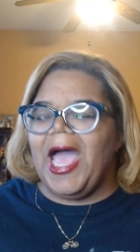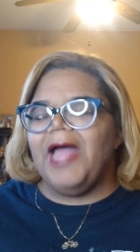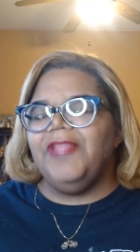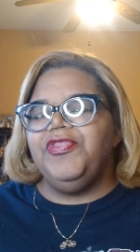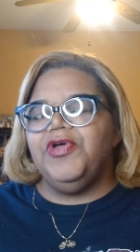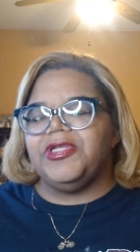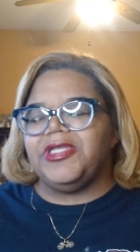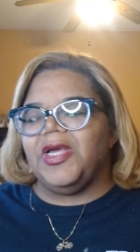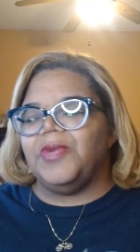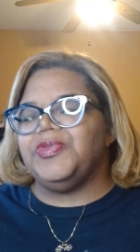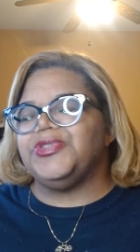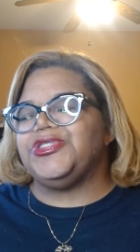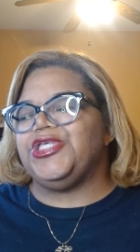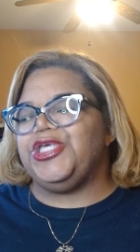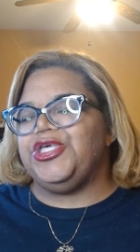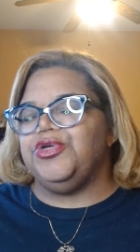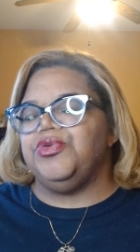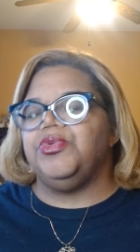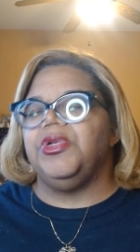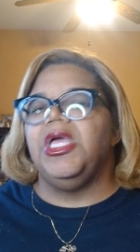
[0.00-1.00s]
I thought that was
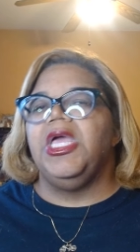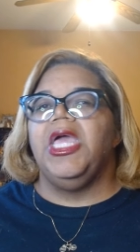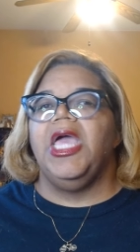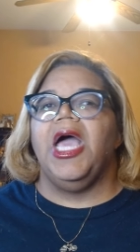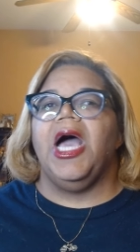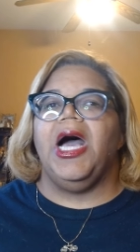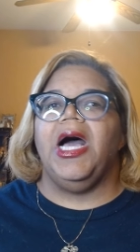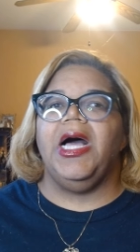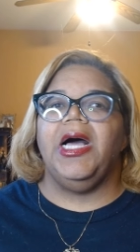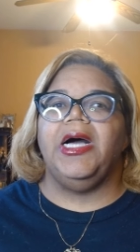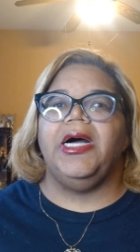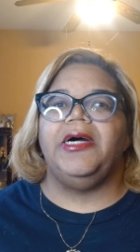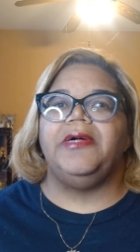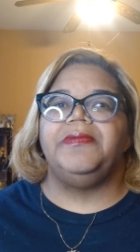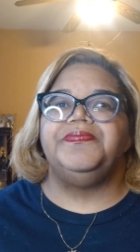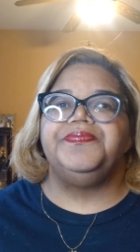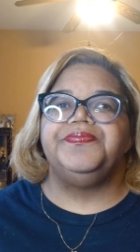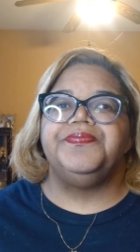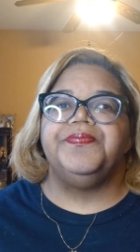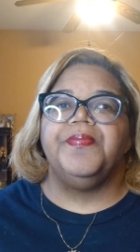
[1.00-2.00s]
cute.
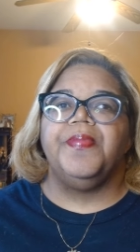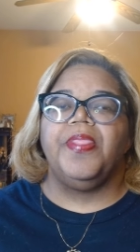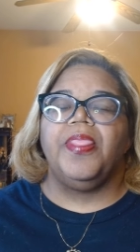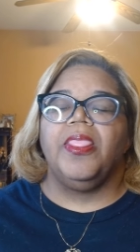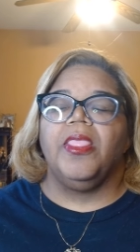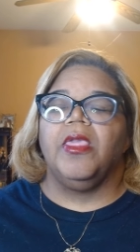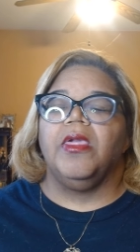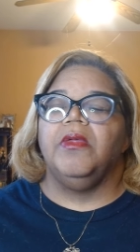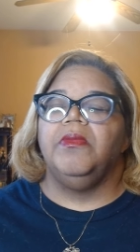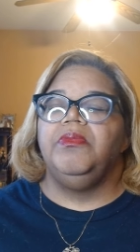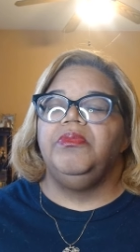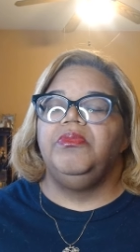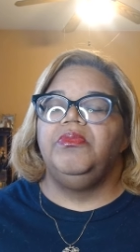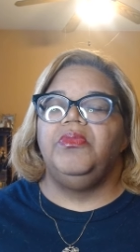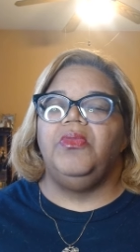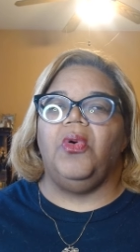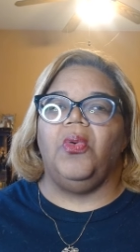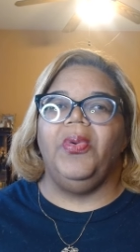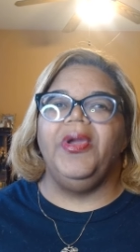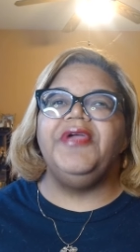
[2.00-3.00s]
Um,
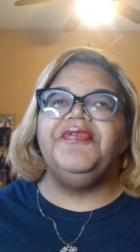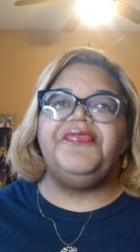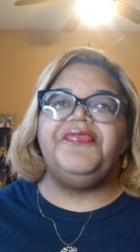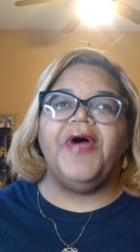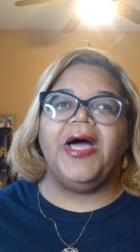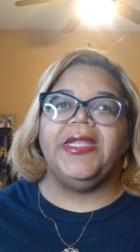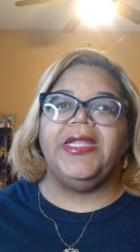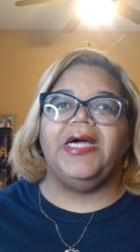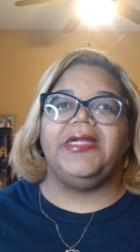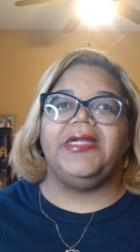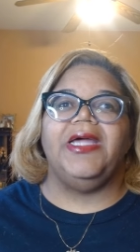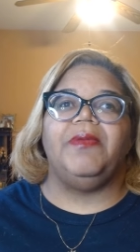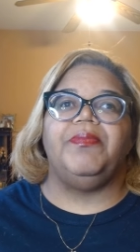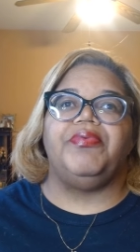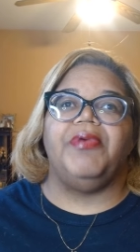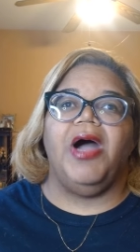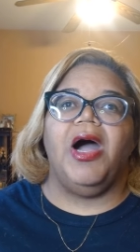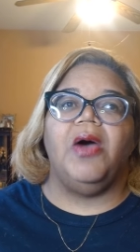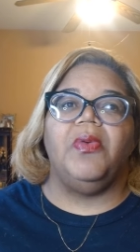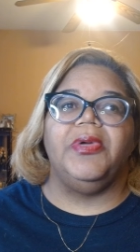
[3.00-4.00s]
we found out that
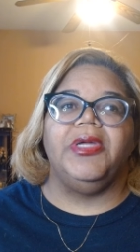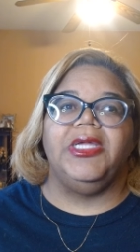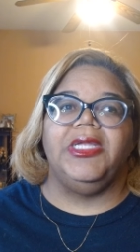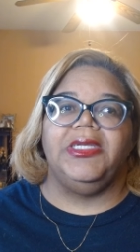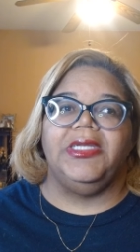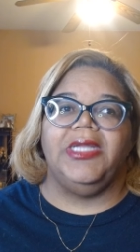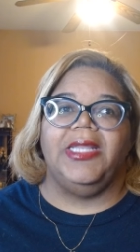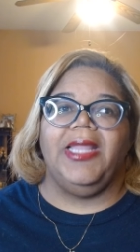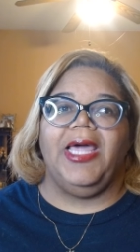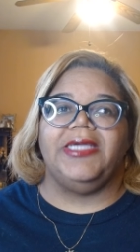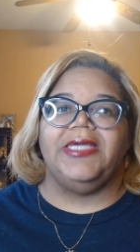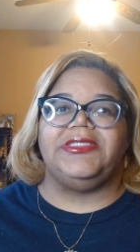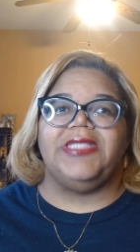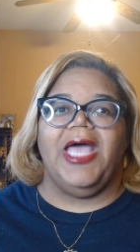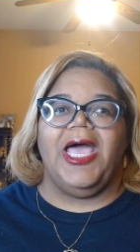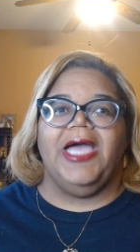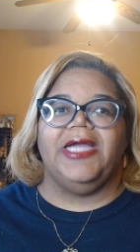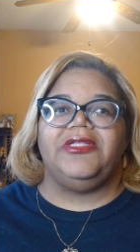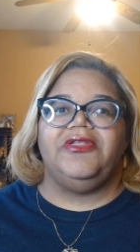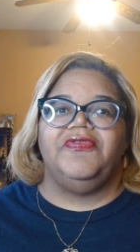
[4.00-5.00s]
Bronwyn likes to
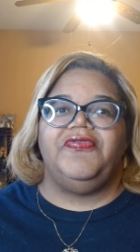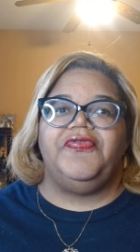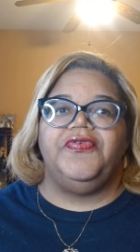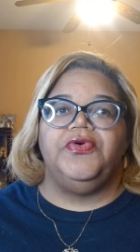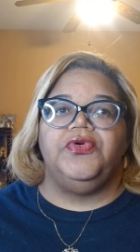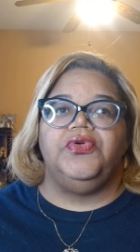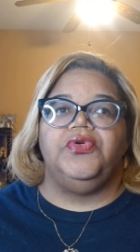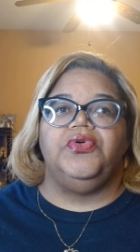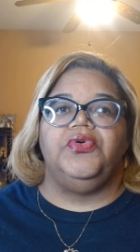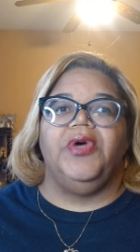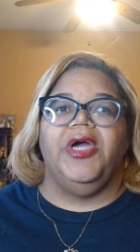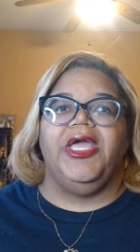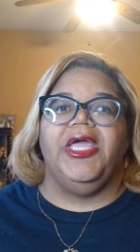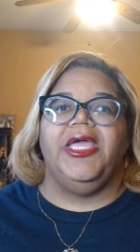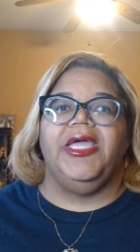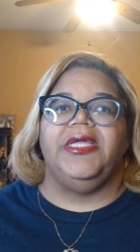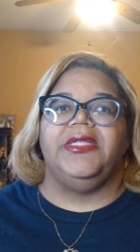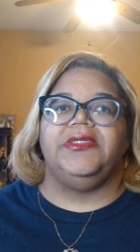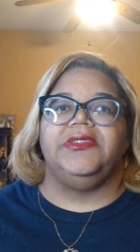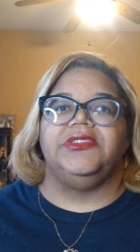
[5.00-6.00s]
act a fool
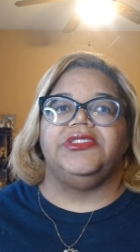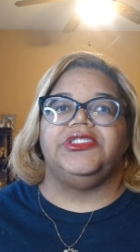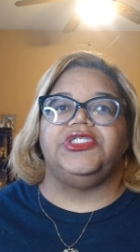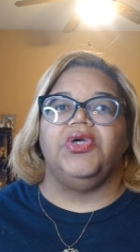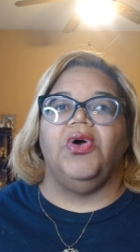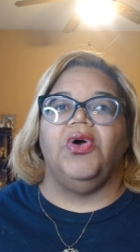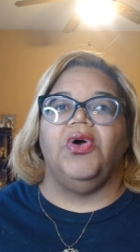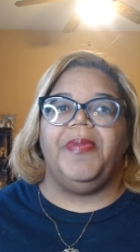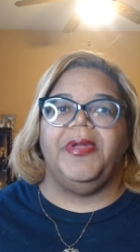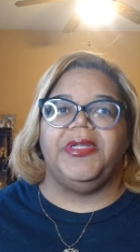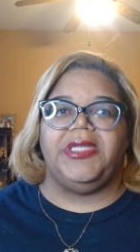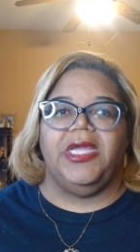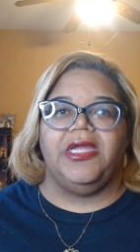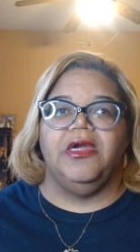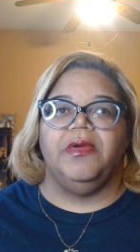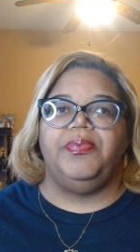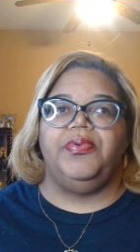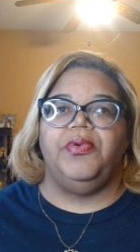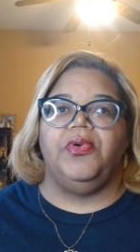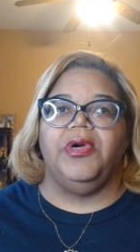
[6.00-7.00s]
and show up at the
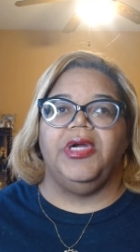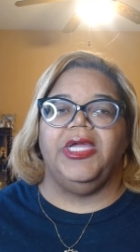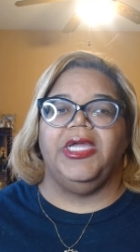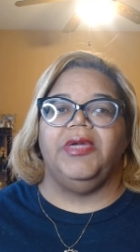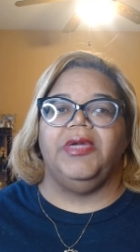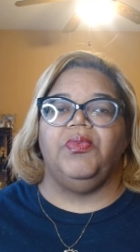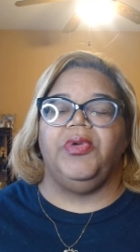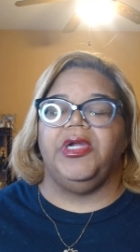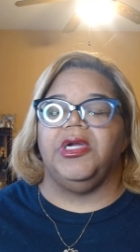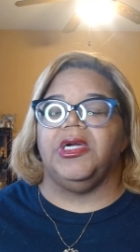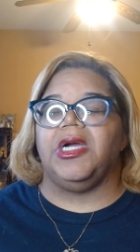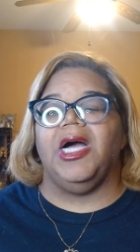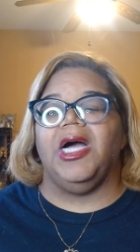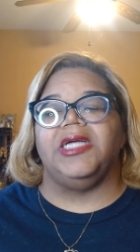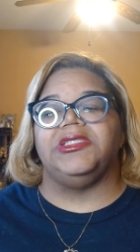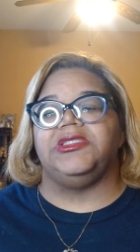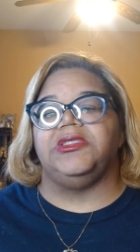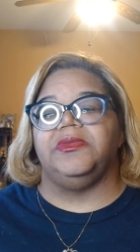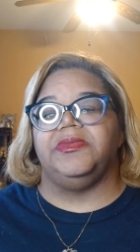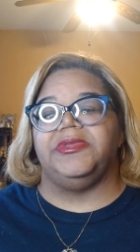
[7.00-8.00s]
airport in weird
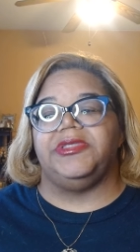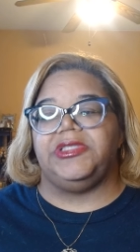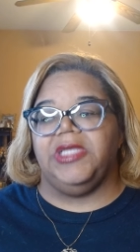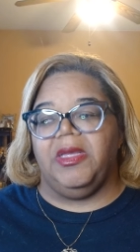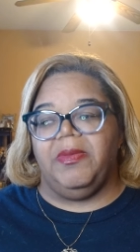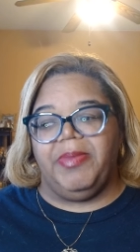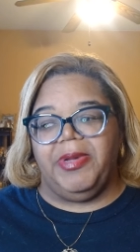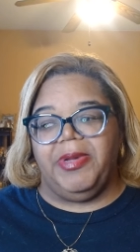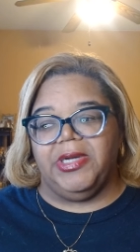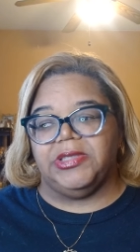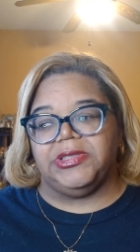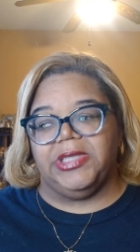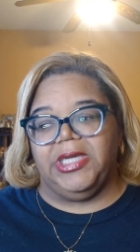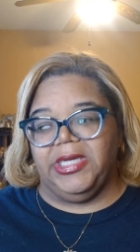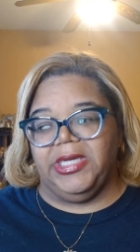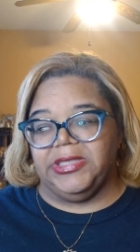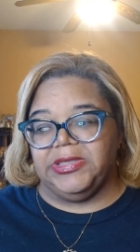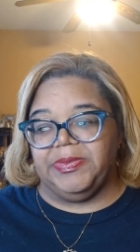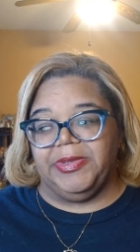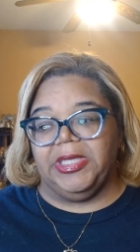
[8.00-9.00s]
costumes to embarrass her
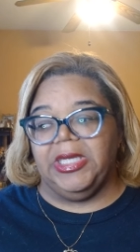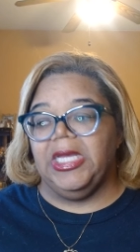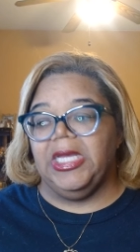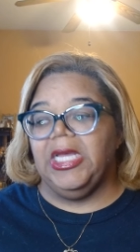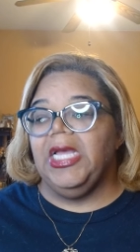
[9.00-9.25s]
husband.